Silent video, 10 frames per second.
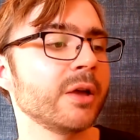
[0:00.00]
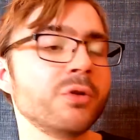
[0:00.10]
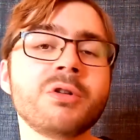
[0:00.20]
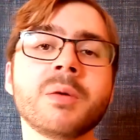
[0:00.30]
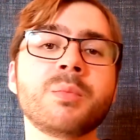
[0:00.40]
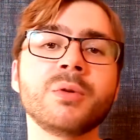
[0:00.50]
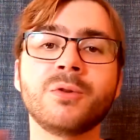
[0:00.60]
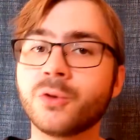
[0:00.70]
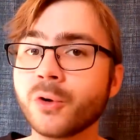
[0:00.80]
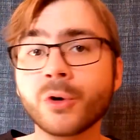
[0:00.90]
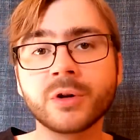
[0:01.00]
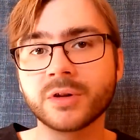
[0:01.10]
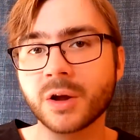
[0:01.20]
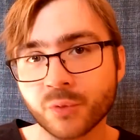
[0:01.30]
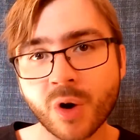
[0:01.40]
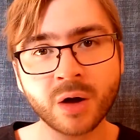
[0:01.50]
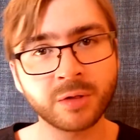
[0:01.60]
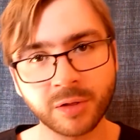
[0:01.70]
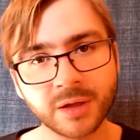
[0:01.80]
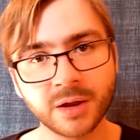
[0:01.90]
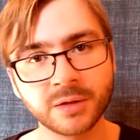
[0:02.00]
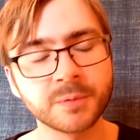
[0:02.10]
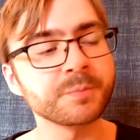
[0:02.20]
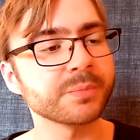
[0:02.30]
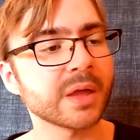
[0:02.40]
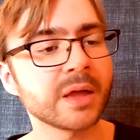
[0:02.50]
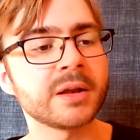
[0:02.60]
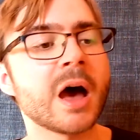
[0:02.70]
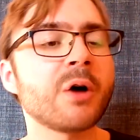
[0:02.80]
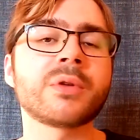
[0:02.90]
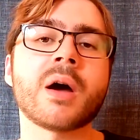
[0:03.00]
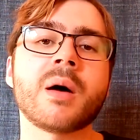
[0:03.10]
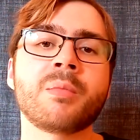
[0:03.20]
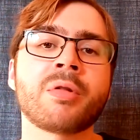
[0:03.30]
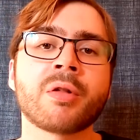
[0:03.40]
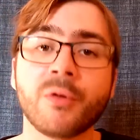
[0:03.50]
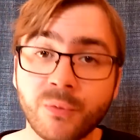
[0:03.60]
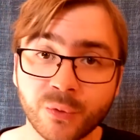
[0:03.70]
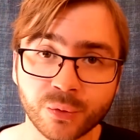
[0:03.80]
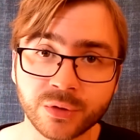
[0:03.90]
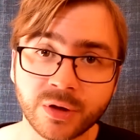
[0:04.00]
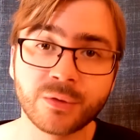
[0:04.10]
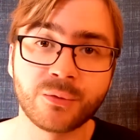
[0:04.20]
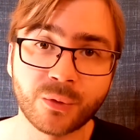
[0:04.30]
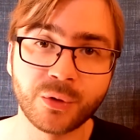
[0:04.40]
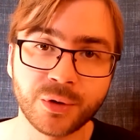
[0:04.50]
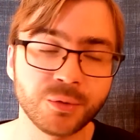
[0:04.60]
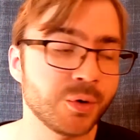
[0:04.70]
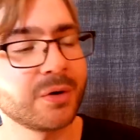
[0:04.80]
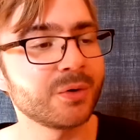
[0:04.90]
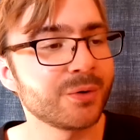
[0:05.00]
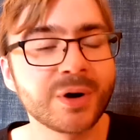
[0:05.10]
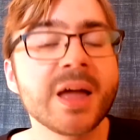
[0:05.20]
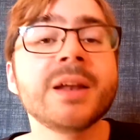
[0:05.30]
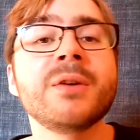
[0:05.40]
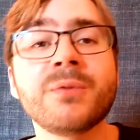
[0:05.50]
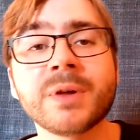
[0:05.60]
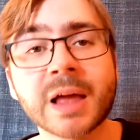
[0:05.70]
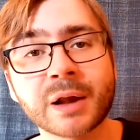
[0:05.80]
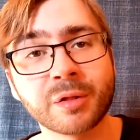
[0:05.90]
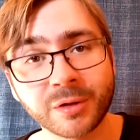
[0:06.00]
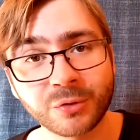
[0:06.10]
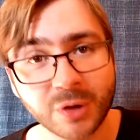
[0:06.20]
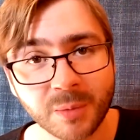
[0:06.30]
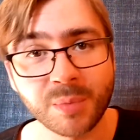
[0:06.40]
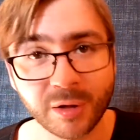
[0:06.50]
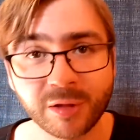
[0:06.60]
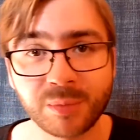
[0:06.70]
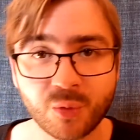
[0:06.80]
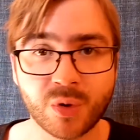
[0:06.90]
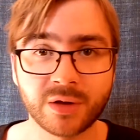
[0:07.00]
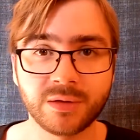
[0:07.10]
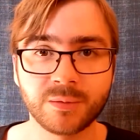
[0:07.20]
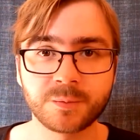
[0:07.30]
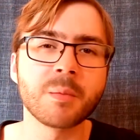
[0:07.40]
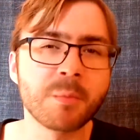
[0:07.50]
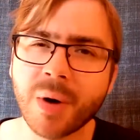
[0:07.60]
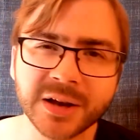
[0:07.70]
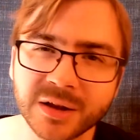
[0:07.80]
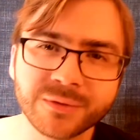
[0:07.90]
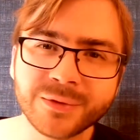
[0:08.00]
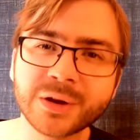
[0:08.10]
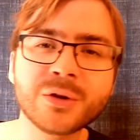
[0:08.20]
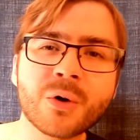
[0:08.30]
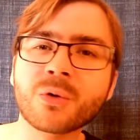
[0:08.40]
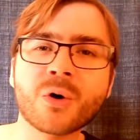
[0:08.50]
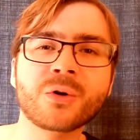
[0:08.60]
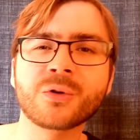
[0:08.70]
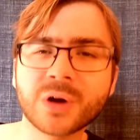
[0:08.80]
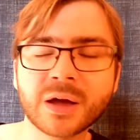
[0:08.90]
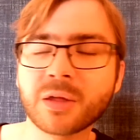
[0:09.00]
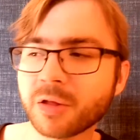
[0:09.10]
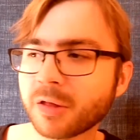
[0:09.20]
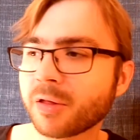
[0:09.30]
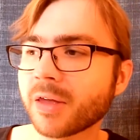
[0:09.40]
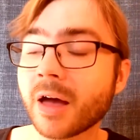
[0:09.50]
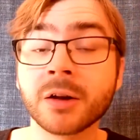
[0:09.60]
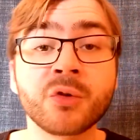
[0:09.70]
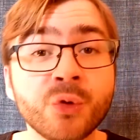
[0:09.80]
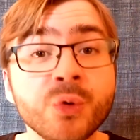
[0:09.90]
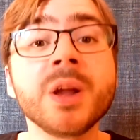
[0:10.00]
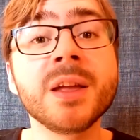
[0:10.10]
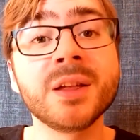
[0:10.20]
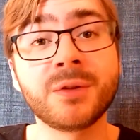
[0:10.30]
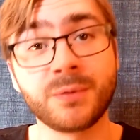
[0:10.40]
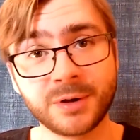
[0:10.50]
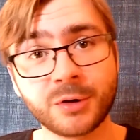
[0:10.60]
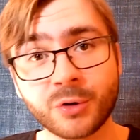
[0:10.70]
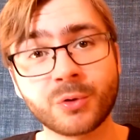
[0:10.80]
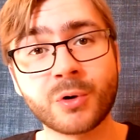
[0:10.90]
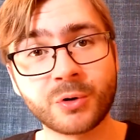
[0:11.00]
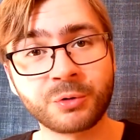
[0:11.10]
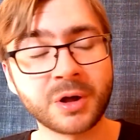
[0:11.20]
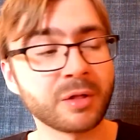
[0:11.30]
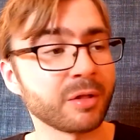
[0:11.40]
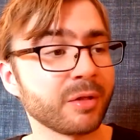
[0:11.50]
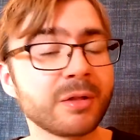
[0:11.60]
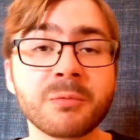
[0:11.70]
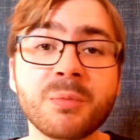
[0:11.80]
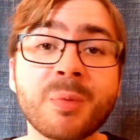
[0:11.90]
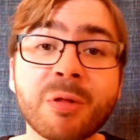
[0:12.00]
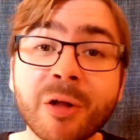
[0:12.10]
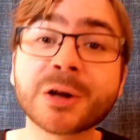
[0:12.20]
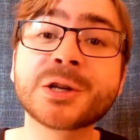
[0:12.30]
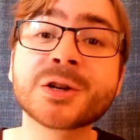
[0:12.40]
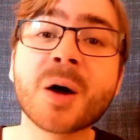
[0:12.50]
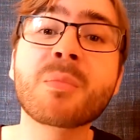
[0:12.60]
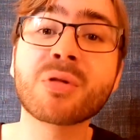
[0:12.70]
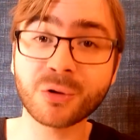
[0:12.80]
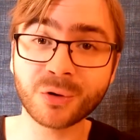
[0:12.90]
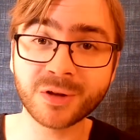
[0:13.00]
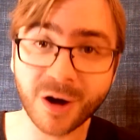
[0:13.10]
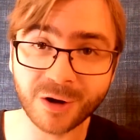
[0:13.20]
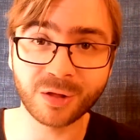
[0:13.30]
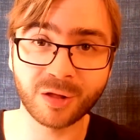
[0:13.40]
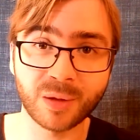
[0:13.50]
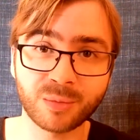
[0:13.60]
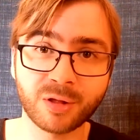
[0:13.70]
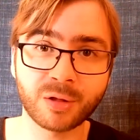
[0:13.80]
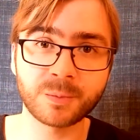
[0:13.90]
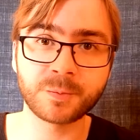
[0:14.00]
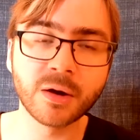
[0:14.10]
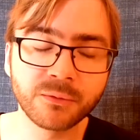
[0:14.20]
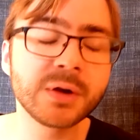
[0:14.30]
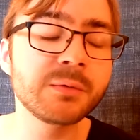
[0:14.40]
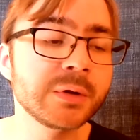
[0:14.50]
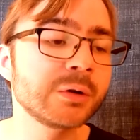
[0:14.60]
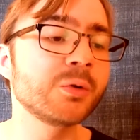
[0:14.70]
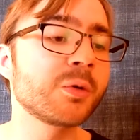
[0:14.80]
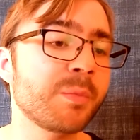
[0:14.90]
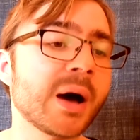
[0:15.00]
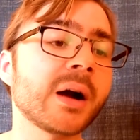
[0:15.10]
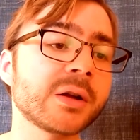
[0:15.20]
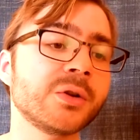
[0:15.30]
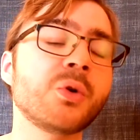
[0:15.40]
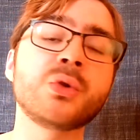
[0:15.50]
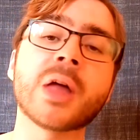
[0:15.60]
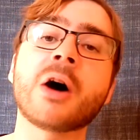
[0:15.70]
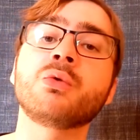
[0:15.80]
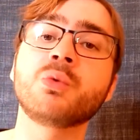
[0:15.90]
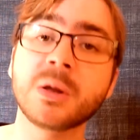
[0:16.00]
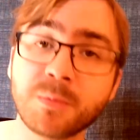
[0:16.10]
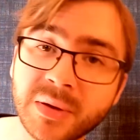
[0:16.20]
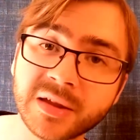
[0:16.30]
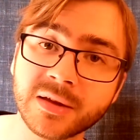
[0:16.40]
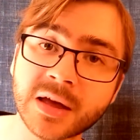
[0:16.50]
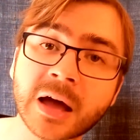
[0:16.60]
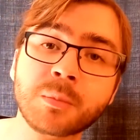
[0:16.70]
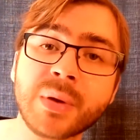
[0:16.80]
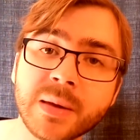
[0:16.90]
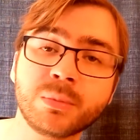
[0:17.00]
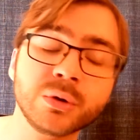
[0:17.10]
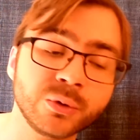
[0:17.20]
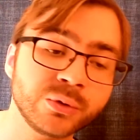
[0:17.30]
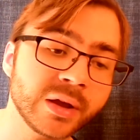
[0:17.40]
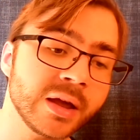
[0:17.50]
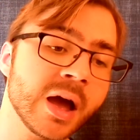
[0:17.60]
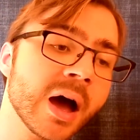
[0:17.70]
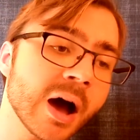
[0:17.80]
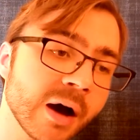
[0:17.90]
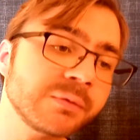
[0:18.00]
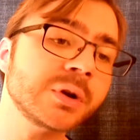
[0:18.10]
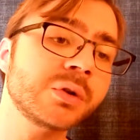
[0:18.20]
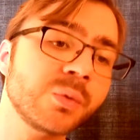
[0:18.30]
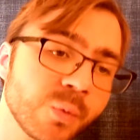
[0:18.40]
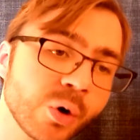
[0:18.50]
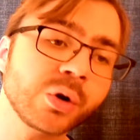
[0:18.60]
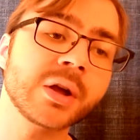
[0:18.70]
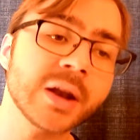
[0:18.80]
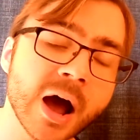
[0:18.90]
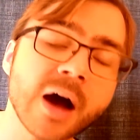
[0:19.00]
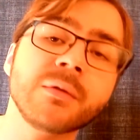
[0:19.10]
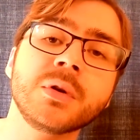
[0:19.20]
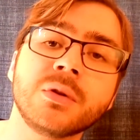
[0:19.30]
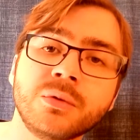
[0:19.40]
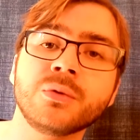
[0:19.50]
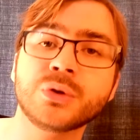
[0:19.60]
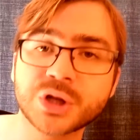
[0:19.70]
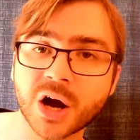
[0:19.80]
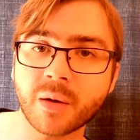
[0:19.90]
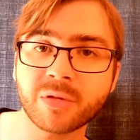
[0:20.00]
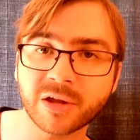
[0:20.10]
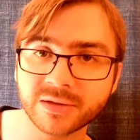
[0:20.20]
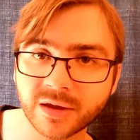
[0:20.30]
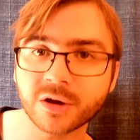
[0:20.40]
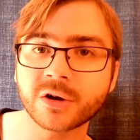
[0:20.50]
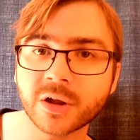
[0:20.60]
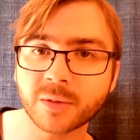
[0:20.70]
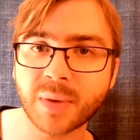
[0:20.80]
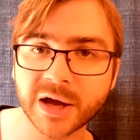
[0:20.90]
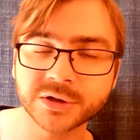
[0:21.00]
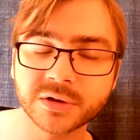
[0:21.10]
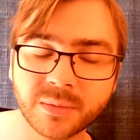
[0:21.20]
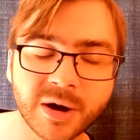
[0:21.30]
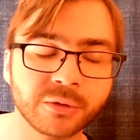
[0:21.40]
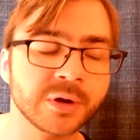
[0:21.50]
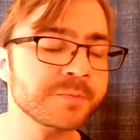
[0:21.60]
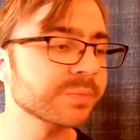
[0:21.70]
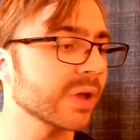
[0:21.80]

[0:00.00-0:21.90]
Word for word: You can put dirt and rocks in it and out comes food for you or anything else that you can possibly want money will no longer exist and greed will no longer exist. Such absurd concepts we will look back no doubt with pity at people today having to work and having to do jobs that they are not passionate about.